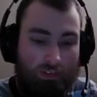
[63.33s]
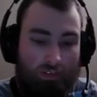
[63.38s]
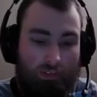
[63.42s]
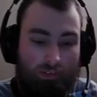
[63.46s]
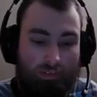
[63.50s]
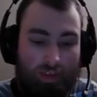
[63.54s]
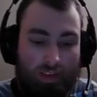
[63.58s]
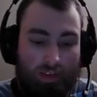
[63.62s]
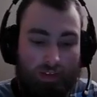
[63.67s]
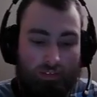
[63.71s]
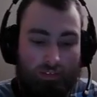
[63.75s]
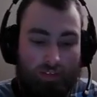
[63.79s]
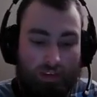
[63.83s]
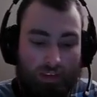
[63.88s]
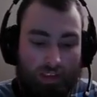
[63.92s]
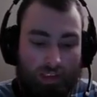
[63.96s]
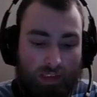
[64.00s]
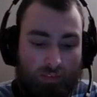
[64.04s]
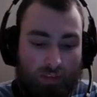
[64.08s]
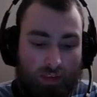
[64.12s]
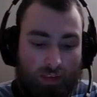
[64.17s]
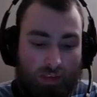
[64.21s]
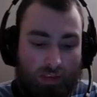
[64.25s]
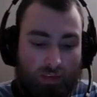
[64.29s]
main evented
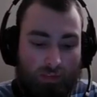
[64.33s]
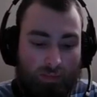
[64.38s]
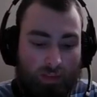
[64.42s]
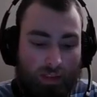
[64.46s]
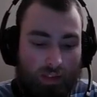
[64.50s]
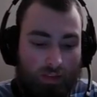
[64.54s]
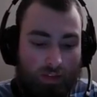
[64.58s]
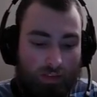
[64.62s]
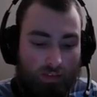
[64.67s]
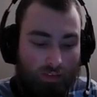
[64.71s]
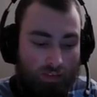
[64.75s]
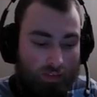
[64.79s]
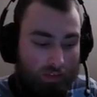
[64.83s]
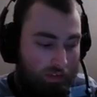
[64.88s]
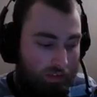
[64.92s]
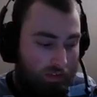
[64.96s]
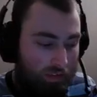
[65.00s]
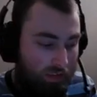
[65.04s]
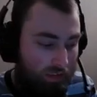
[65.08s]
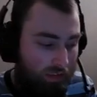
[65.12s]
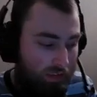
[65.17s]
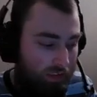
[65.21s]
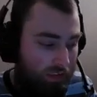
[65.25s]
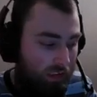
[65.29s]
WrestleMania
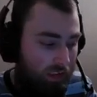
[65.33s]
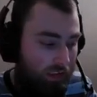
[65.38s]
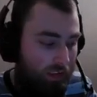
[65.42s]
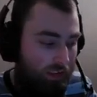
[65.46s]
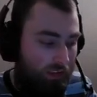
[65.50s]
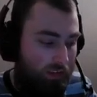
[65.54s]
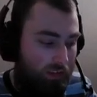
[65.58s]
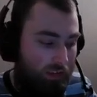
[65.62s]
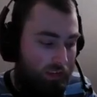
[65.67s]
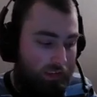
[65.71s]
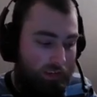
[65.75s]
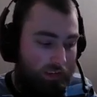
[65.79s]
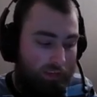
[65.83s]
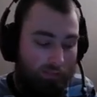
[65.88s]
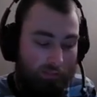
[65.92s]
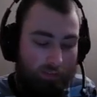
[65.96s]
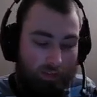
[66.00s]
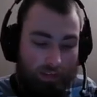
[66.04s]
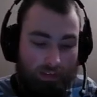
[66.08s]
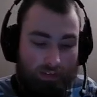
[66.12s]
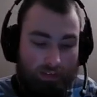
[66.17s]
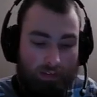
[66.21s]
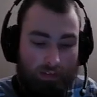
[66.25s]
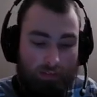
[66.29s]
39, Jey has
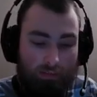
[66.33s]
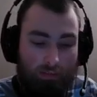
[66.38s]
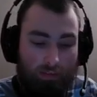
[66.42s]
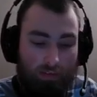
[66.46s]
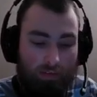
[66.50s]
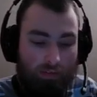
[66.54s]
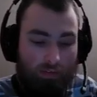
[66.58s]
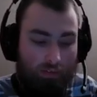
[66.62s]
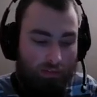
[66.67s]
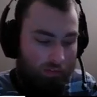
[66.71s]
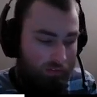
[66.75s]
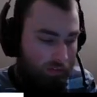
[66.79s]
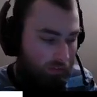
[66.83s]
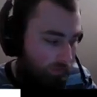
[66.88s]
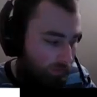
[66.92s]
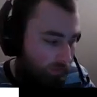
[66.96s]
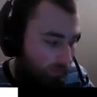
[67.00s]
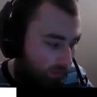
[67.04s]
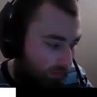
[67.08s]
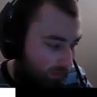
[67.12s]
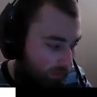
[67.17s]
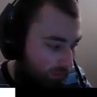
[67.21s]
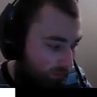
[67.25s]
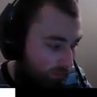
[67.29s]
passed his brother in terms
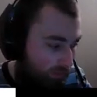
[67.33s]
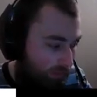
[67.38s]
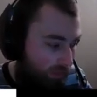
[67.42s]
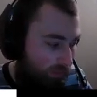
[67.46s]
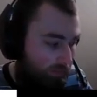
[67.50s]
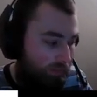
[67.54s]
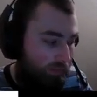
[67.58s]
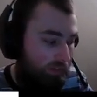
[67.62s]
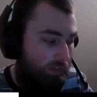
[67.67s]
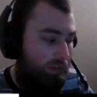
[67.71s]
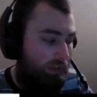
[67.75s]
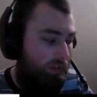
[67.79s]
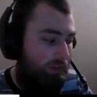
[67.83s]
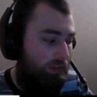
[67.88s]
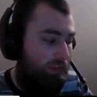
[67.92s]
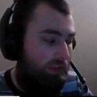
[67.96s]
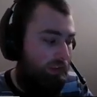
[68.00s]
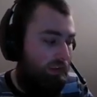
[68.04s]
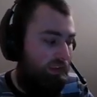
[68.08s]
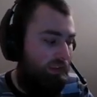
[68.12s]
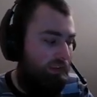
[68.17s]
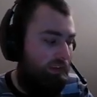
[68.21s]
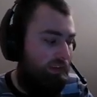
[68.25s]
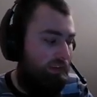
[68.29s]
of popularity
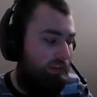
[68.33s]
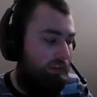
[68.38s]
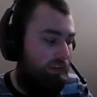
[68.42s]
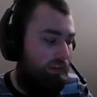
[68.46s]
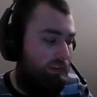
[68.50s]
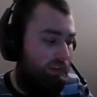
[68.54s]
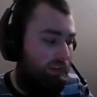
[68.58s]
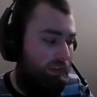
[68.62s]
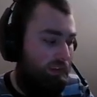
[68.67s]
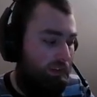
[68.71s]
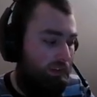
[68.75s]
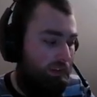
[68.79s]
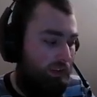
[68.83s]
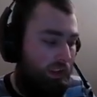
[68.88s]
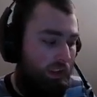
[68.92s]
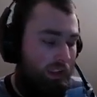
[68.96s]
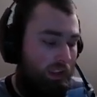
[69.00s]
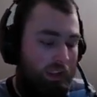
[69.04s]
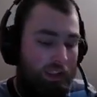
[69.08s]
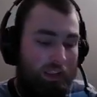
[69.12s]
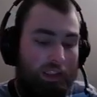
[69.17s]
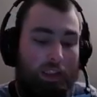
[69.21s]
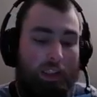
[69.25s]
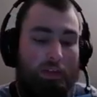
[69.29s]
and success,
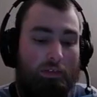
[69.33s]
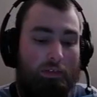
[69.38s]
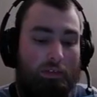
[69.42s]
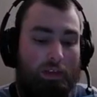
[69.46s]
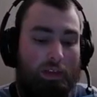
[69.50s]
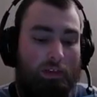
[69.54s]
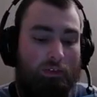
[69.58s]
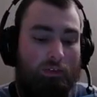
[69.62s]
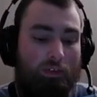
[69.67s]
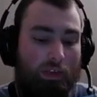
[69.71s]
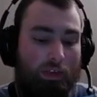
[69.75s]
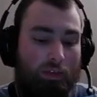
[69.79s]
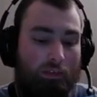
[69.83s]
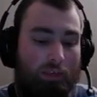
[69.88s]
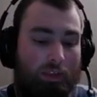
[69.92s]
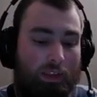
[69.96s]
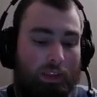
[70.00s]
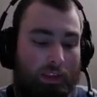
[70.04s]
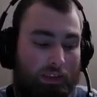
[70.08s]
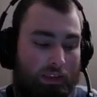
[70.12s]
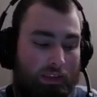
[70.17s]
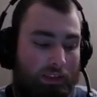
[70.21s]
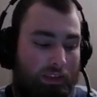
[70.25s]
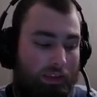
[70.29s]
even if Jimmy
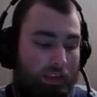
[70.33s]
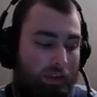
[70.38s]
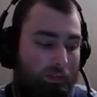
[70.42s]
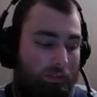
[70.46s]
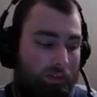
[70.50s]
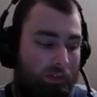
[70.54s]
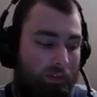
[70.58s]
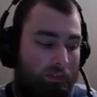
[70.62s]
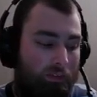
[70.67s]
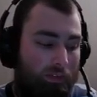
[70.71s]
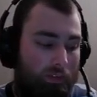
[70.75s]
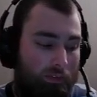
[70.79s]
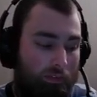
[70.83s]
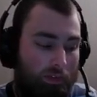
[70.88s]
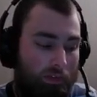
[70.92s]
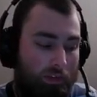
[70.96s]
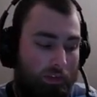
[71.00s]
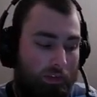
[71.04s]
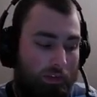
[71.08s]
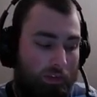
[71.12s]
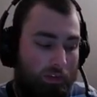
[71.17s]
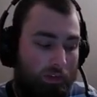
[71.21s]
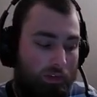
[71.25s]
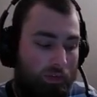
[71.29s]
has stopped him from winning
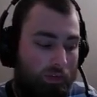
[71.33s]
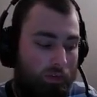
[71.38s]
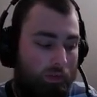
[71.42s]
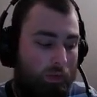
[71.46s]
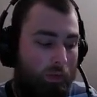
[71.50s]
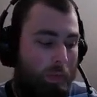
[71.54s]
gold.